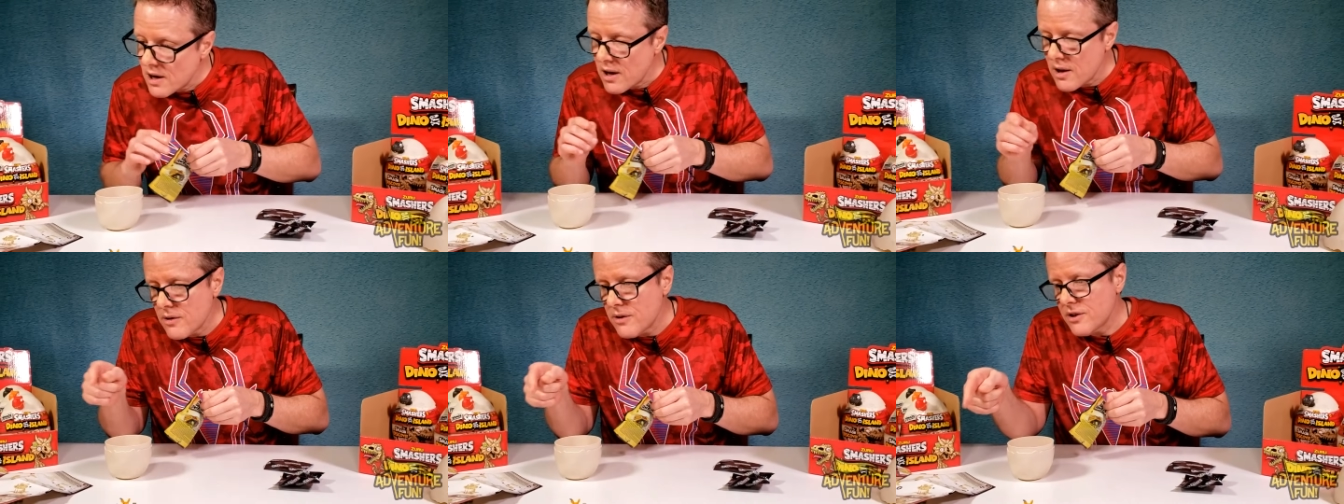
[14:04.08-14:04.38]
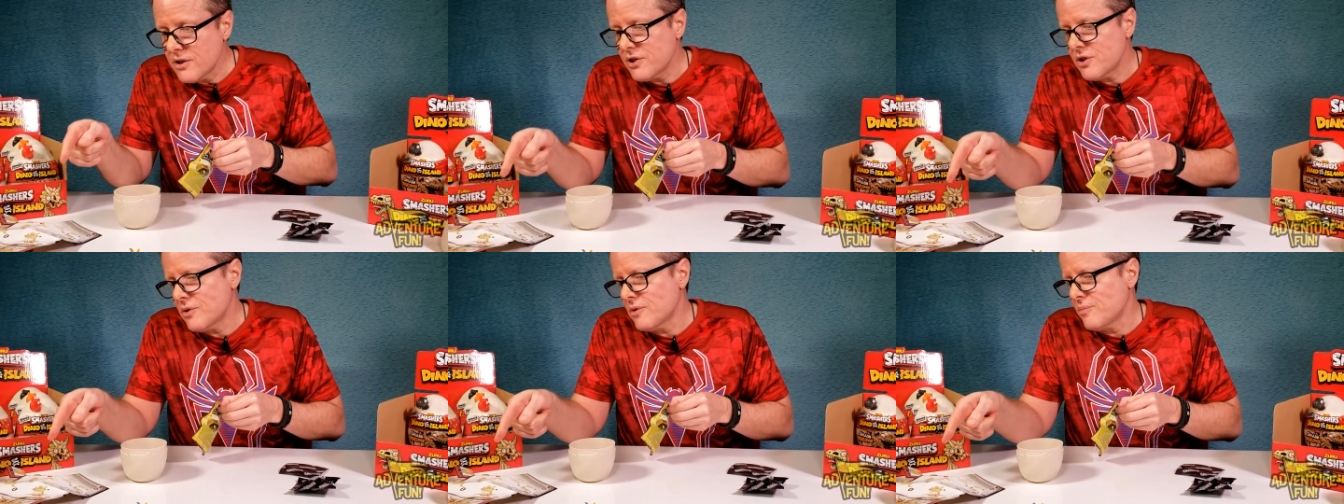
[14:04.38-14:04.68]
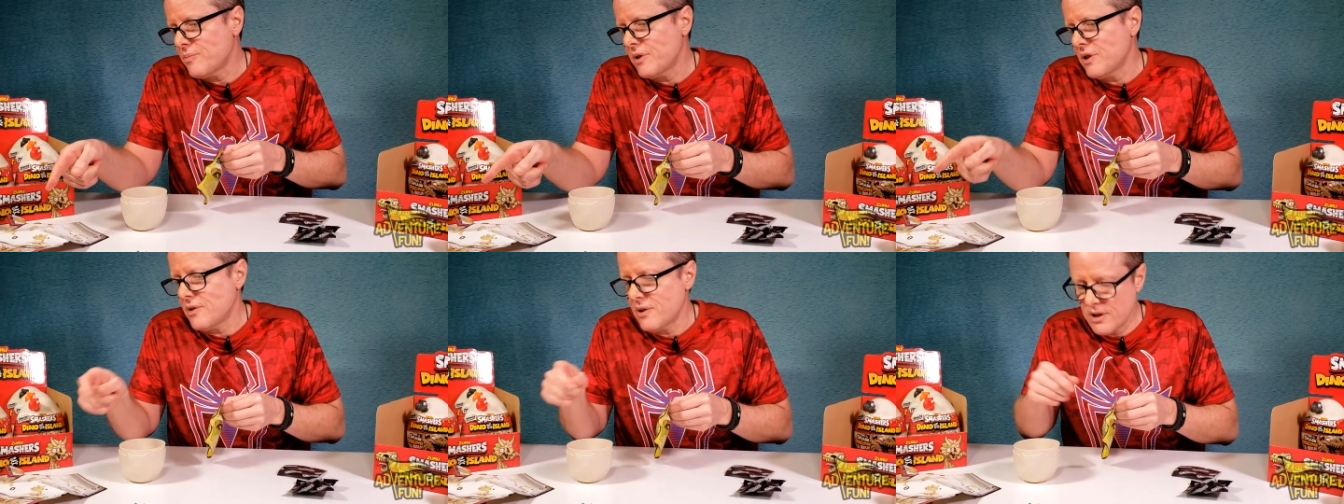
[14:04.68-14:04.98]
It, this
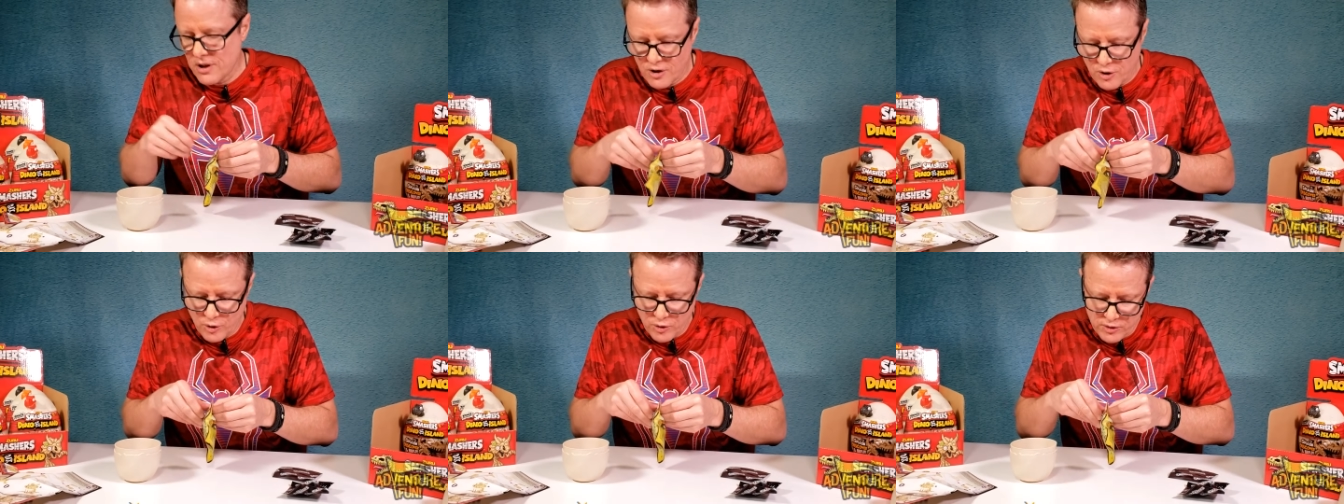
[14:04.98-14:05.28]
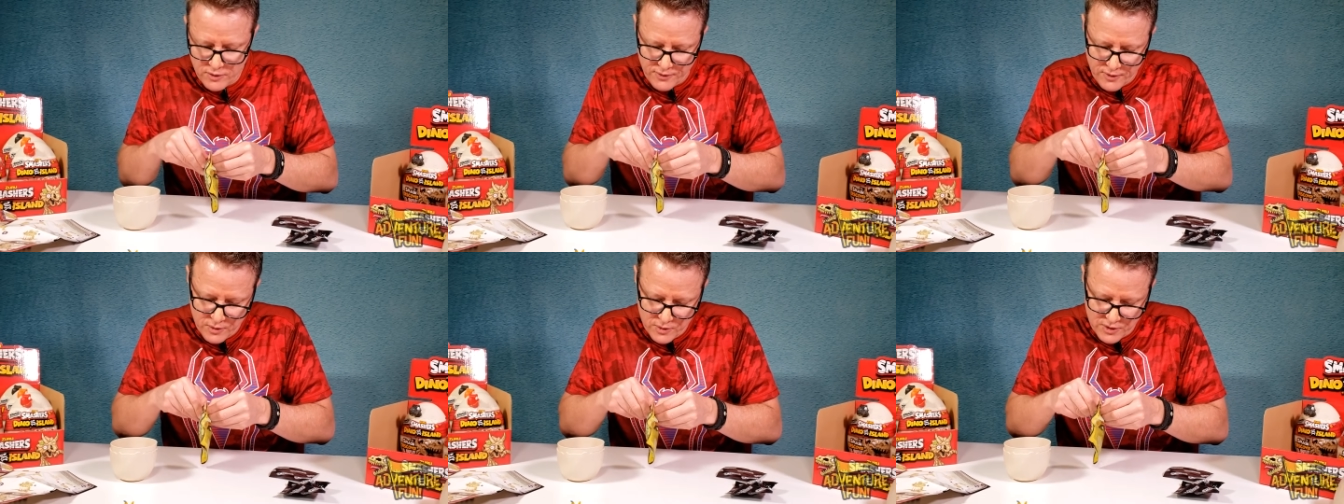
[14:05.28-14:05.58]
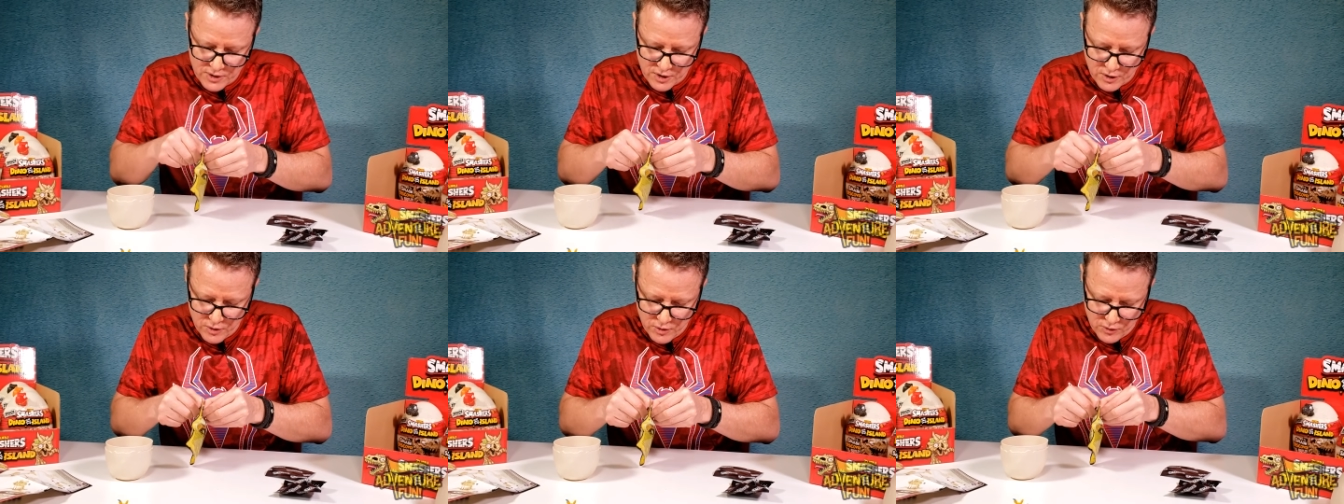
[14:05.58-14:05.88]
should be in gold if he
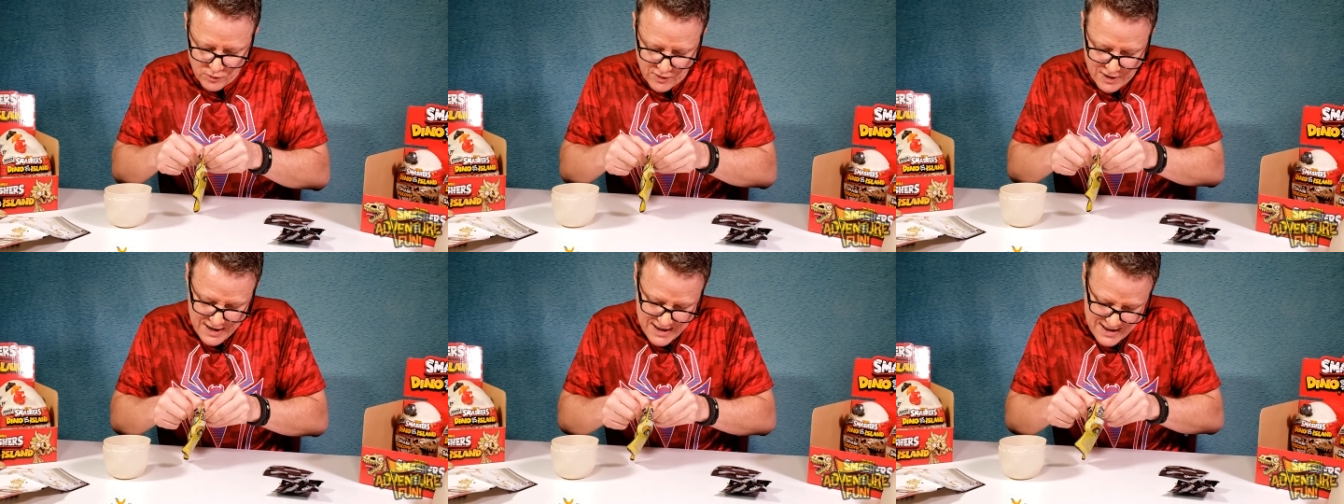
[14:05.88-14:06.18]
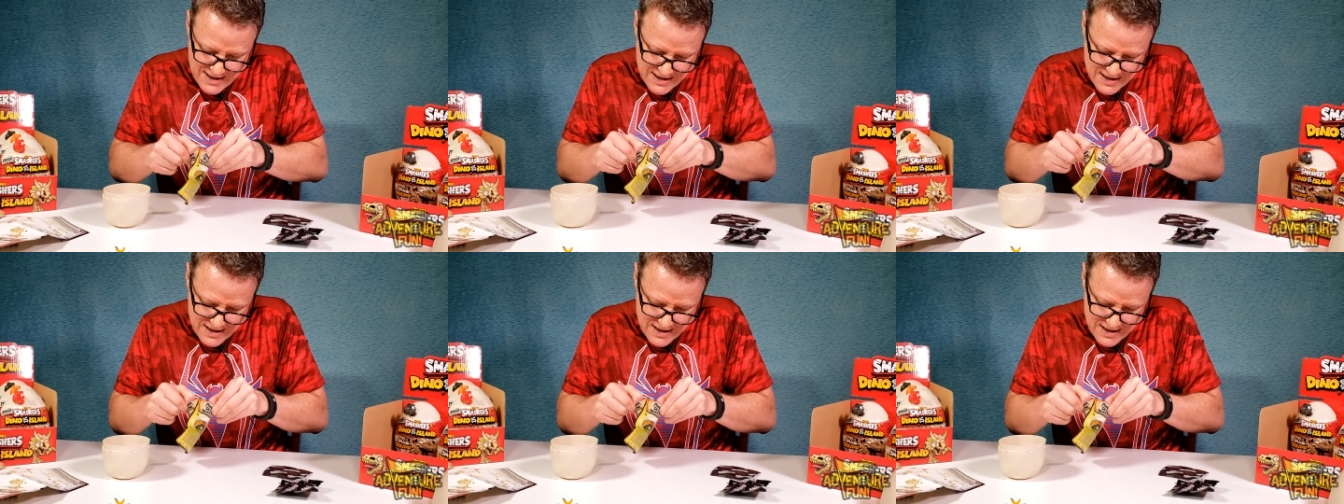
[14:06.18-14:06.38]
was in gold, right?